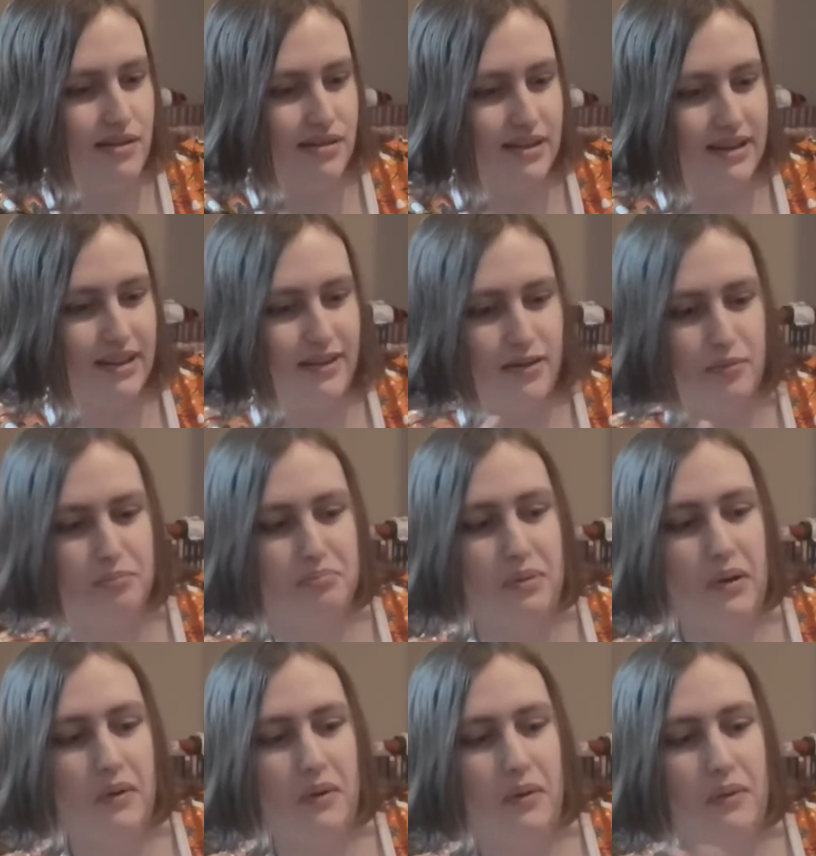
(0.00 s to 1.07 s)
It's got a little
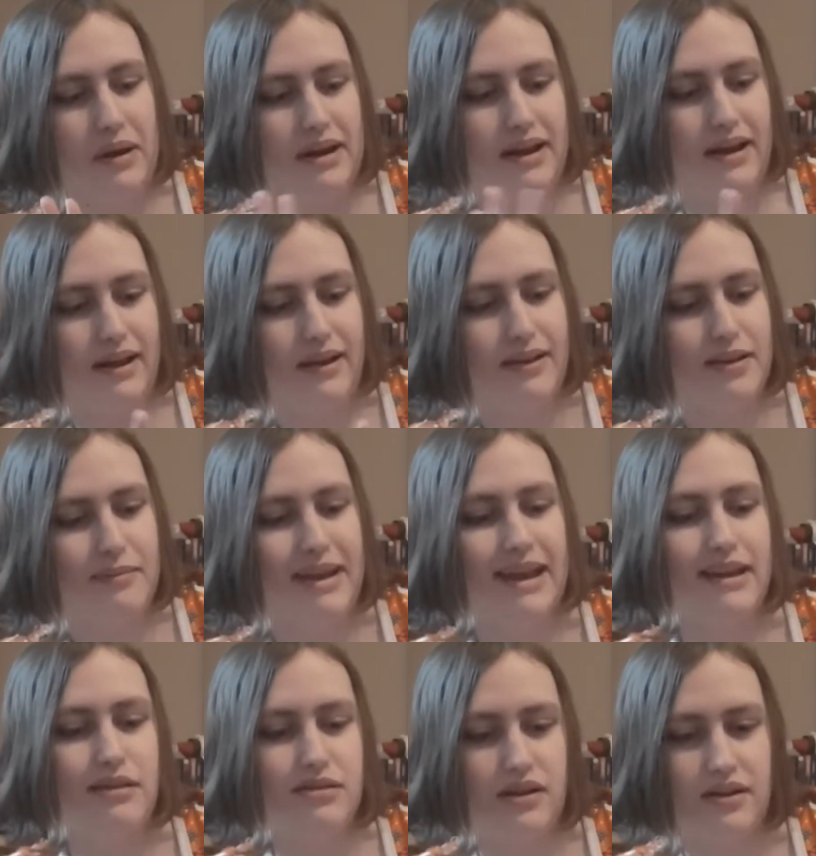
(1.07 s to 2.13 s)
bow and a hug me,
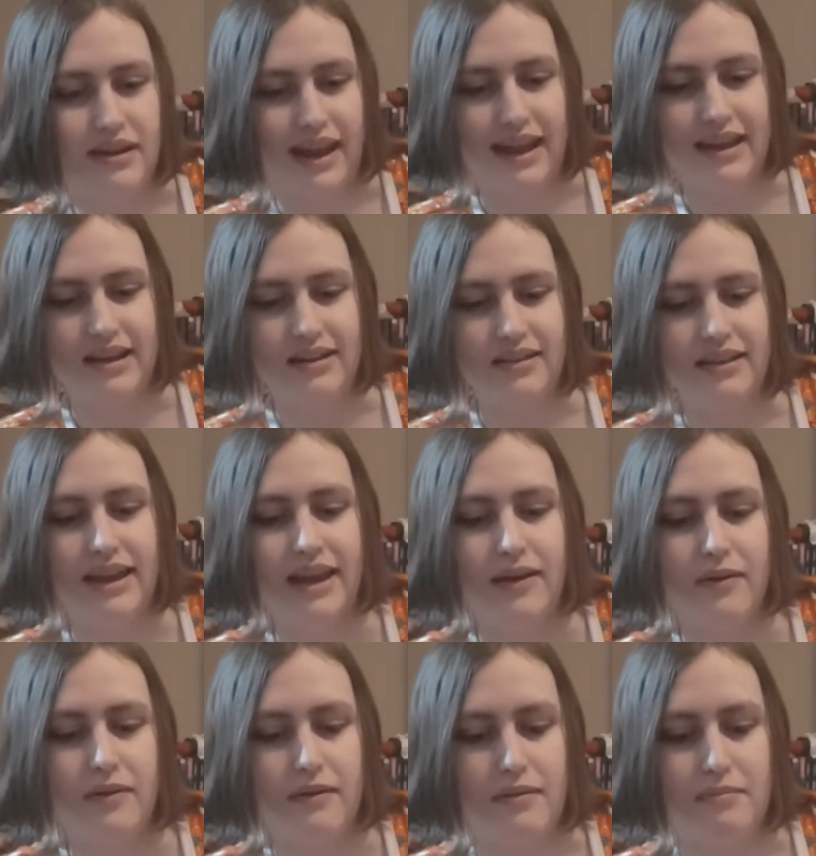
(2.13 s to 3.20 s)
and it's on a
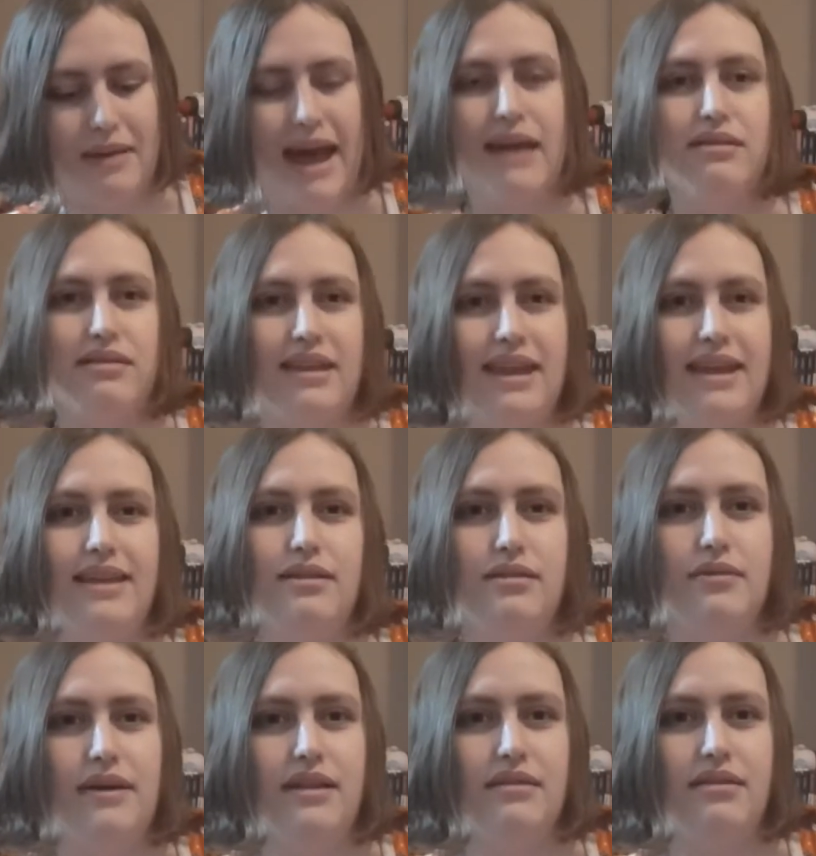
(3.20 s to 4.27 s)
clear passie,
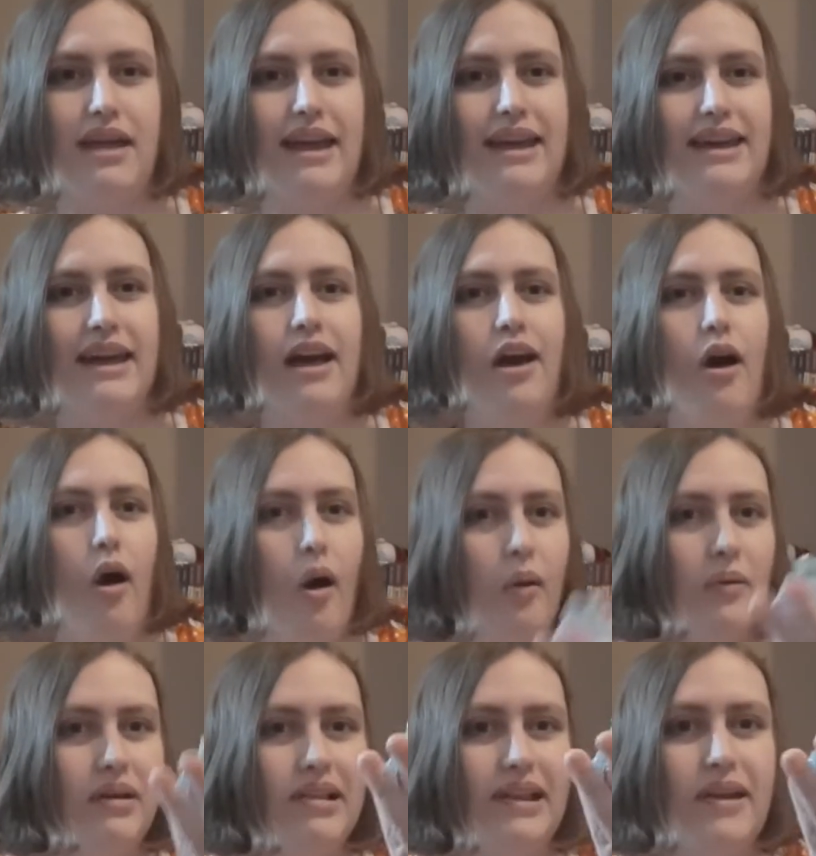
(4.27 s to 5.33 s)
so it's like
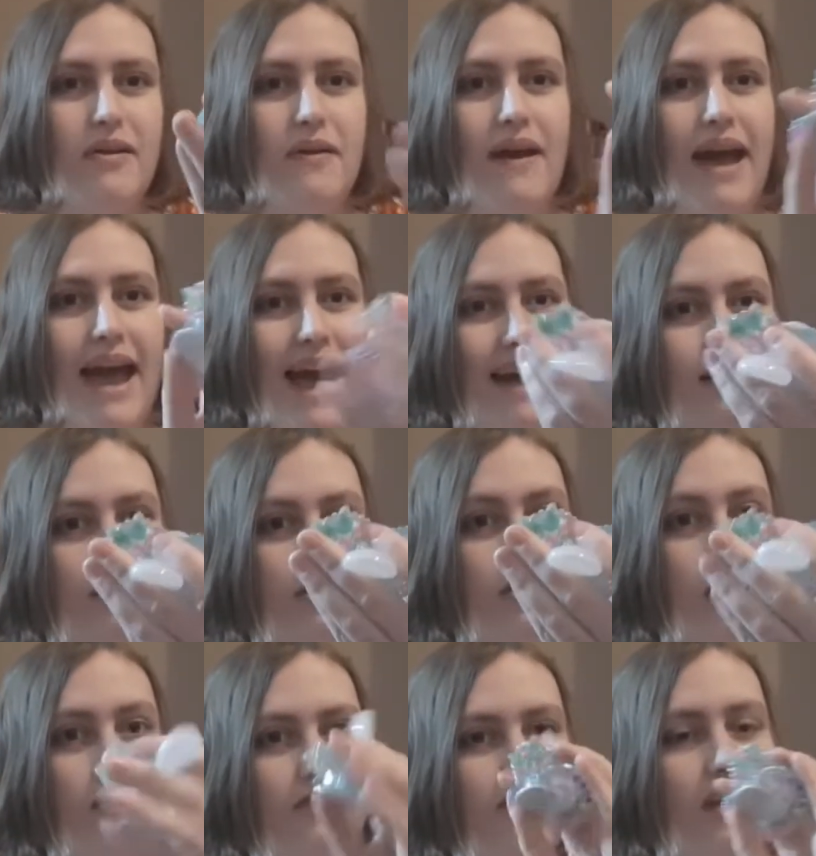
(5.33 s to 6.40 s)
all clear and
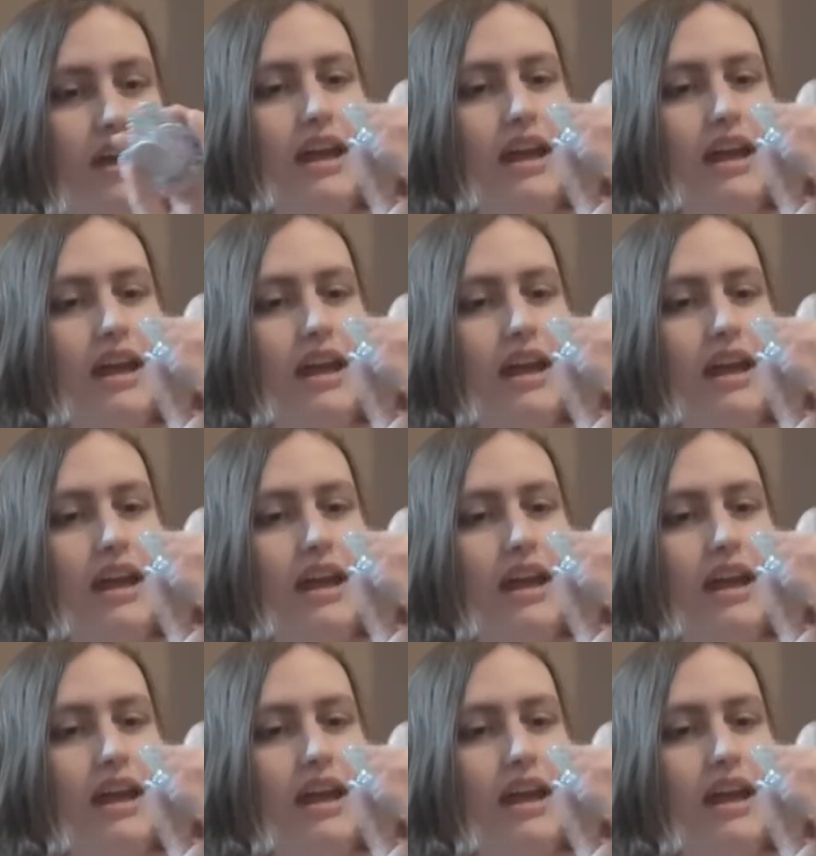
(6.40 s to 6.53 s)
stuff,